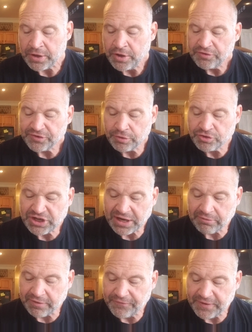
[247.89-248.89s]
So on
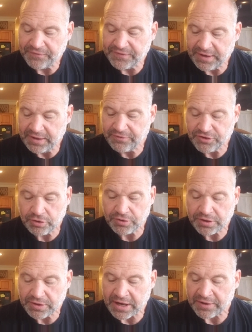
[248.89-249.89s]
January 15th, during
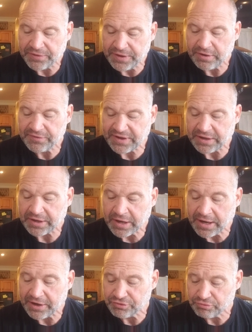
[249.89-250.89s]
the 9th year of
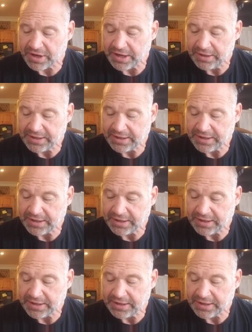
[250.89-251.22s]
Zedekiah's reign,